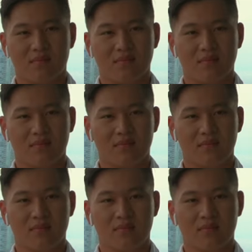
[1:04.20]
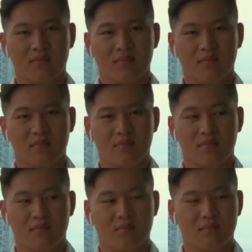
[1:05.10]

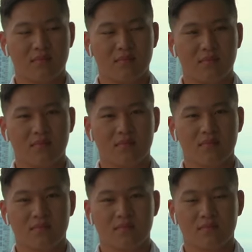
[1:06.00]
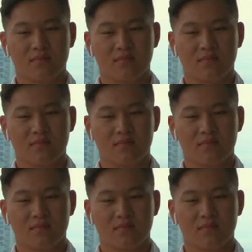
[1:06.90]
This person isn't speaking.